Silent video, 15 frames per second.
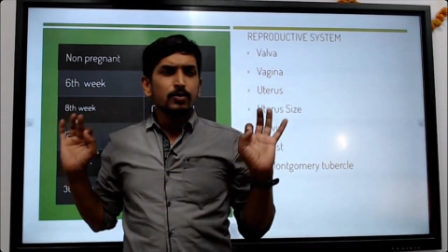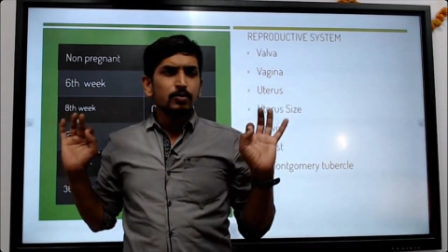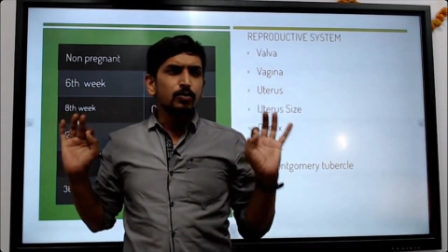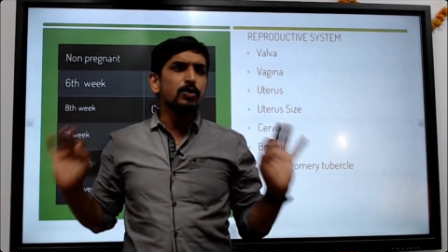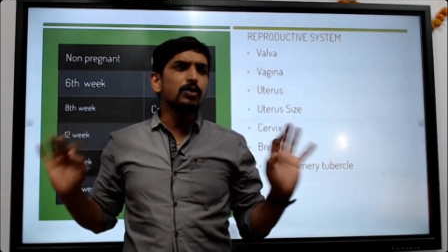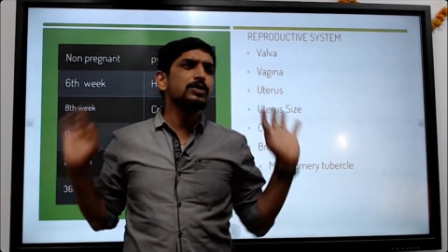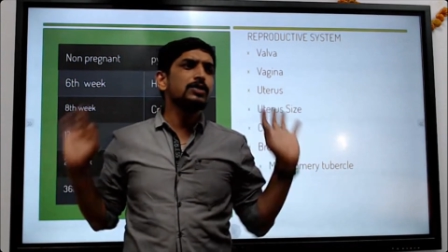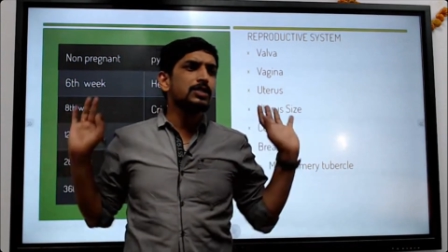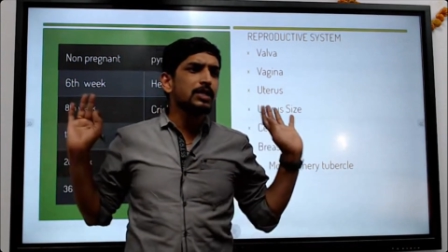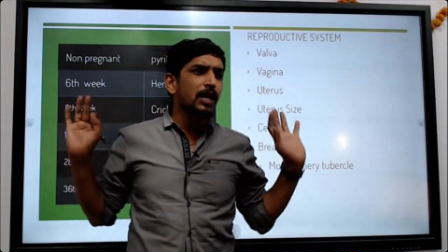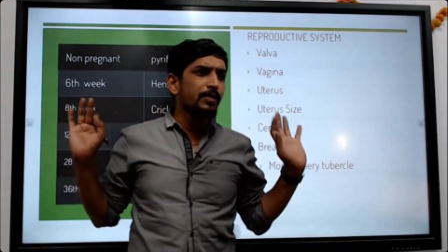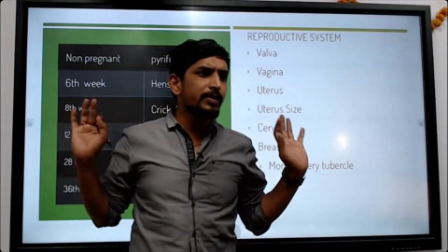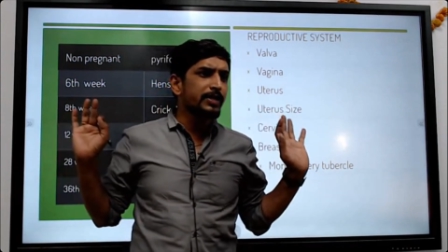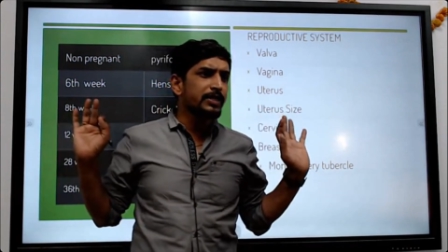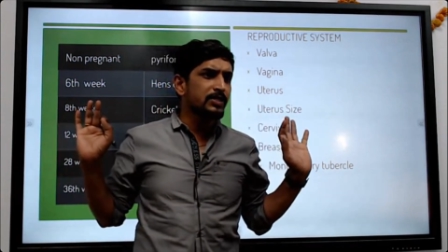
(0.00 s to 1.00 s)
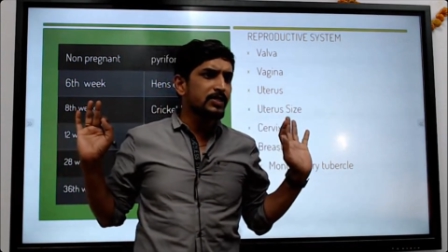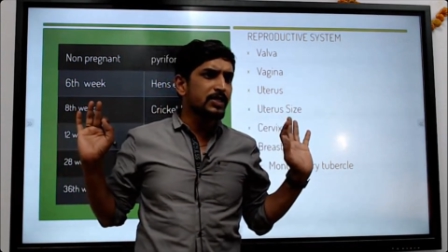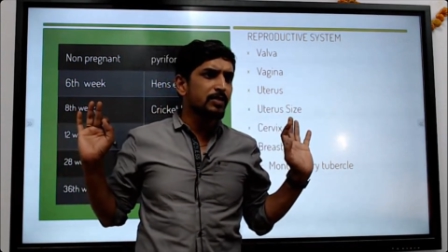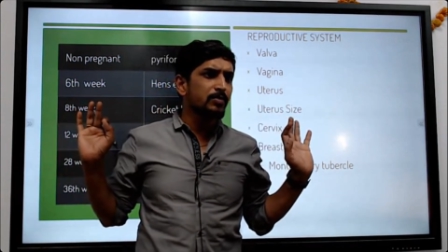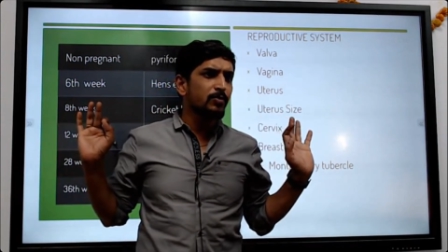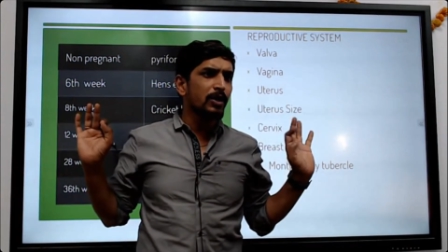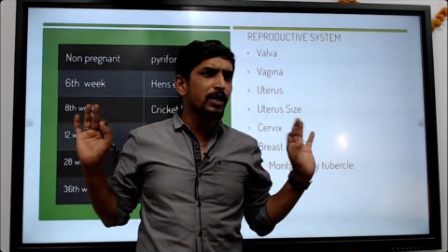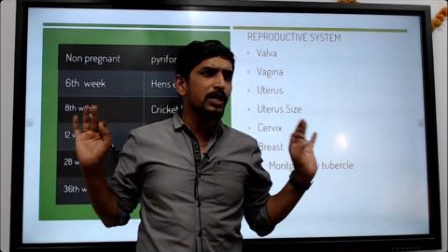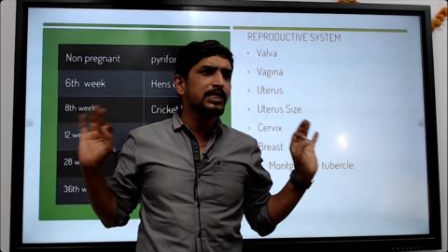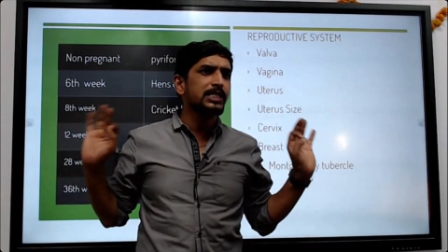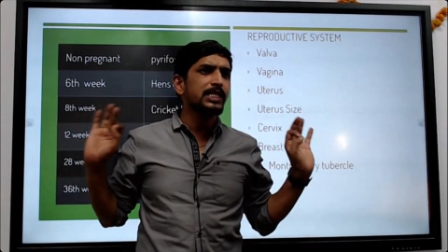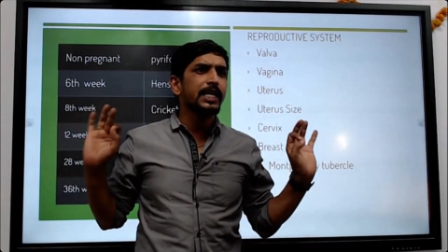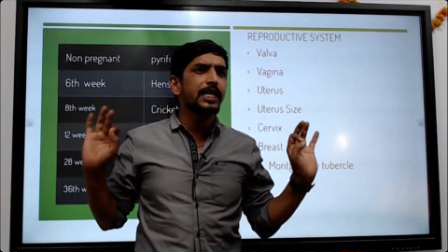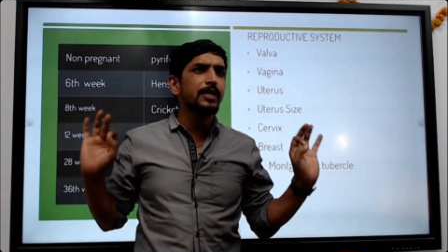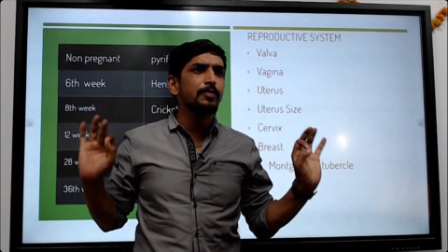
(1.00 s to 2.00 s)
Most common system called as a
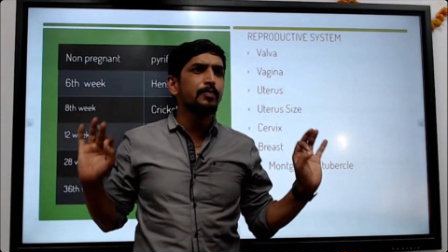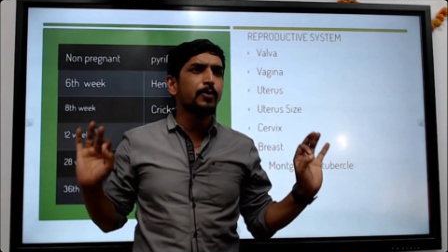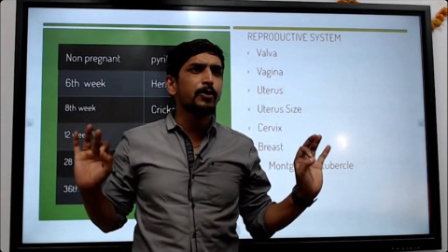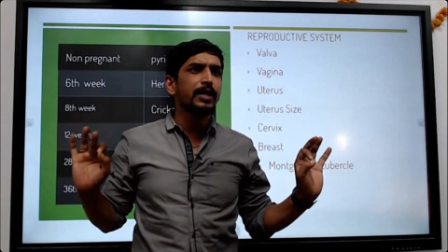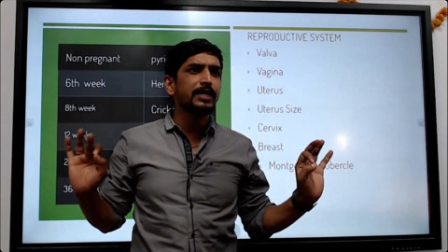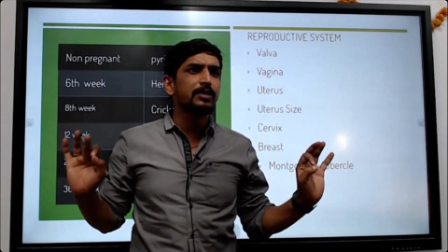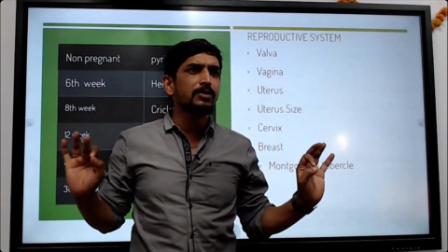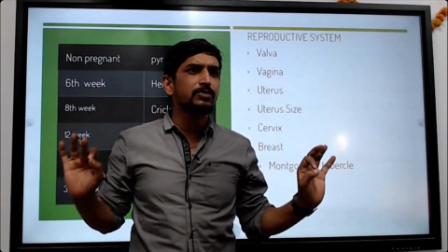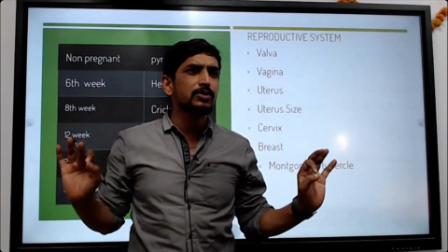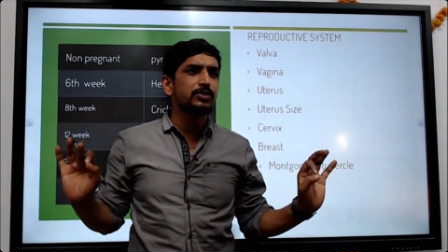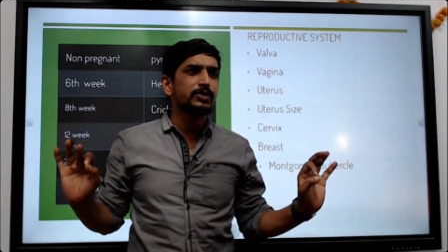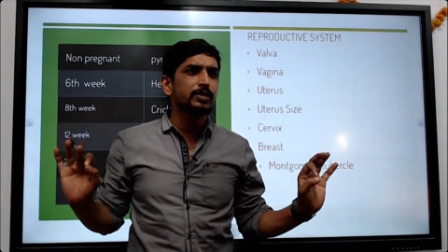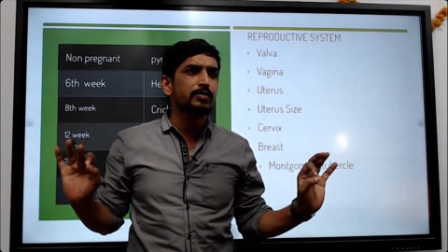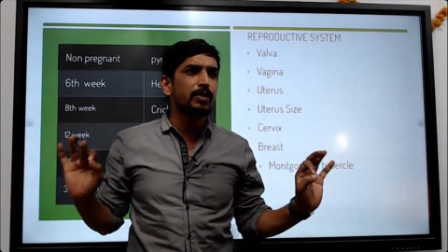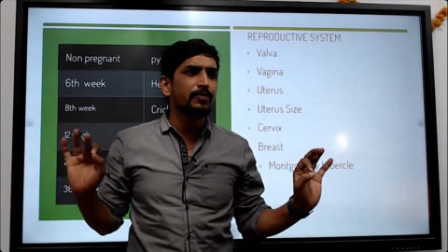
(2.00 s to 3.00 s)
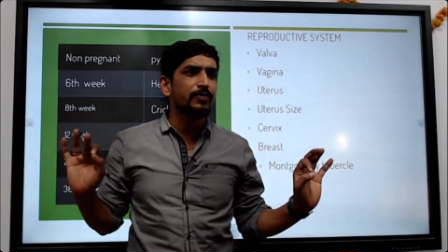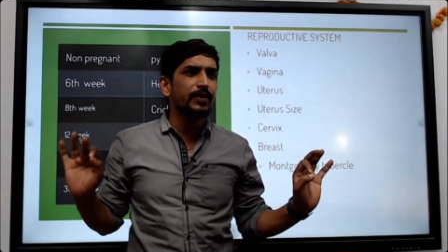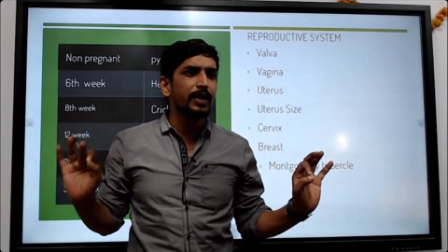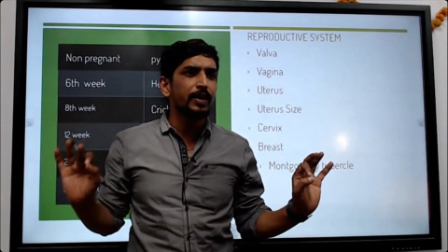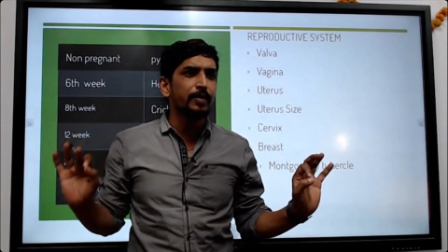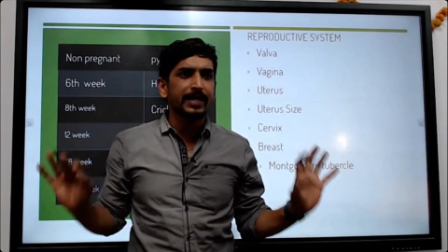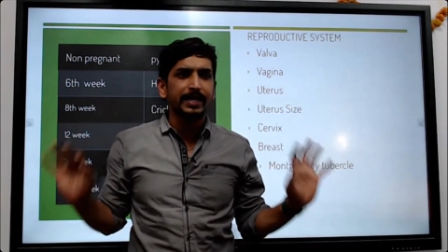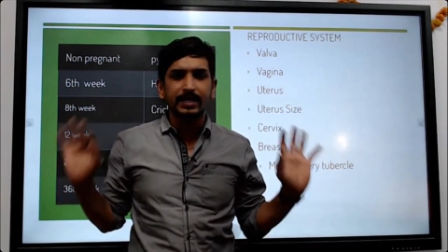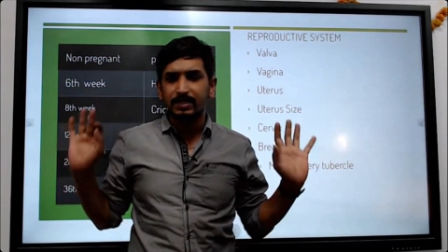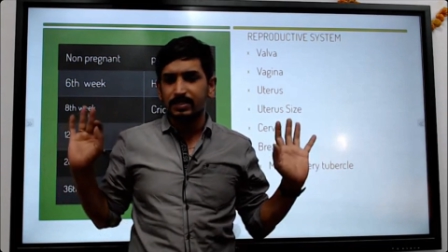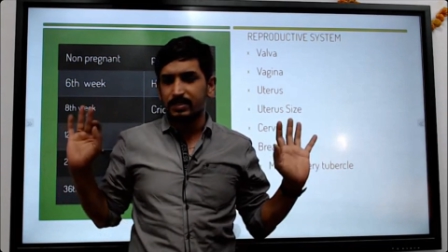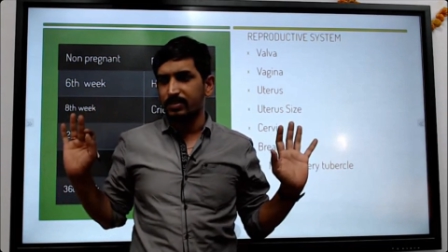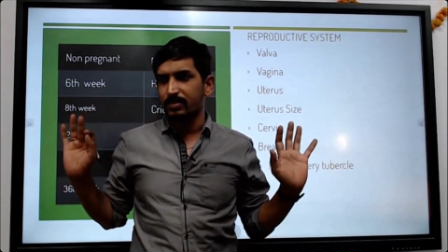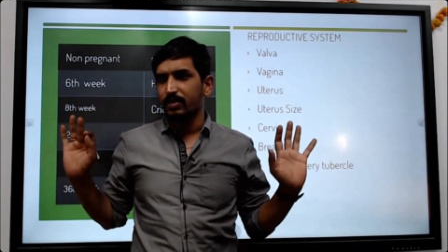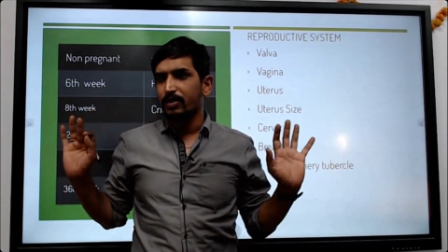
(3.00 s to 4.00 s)
reproductive system of a
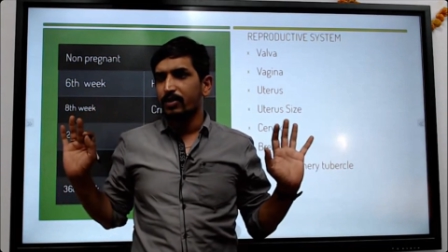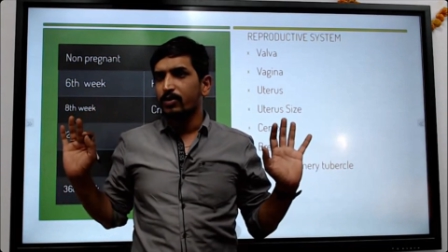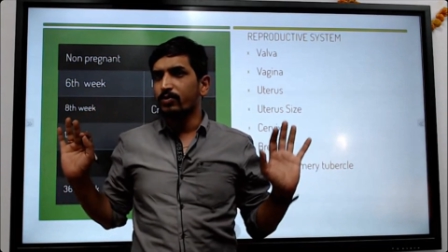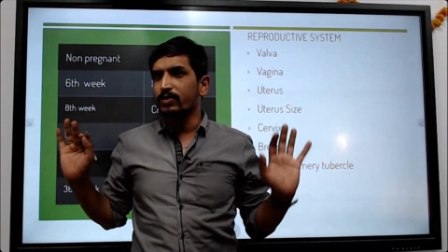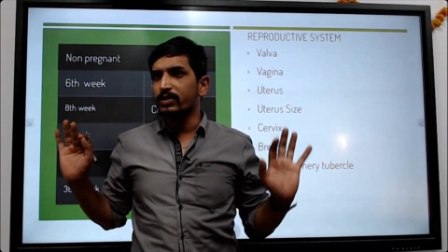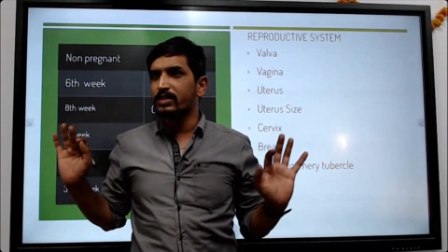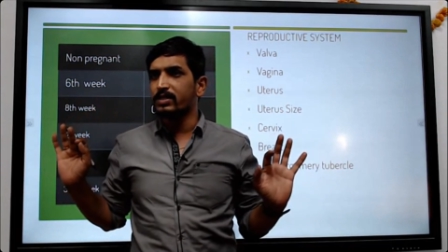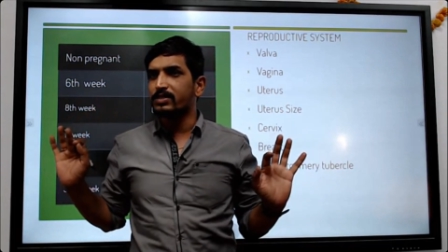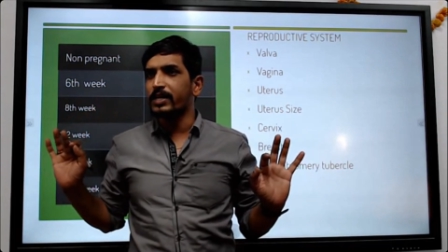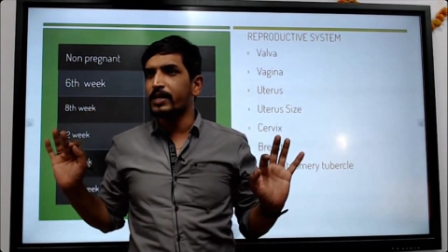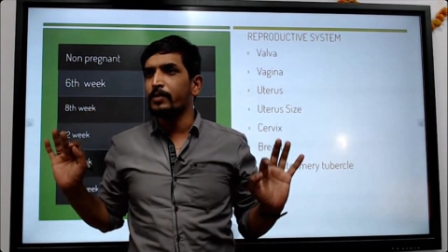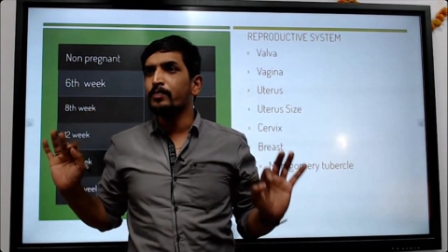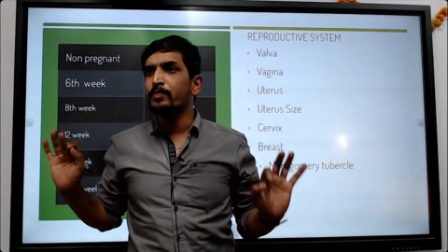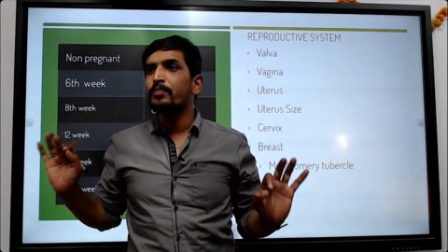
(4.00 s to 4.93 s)
pregnancy. Which system?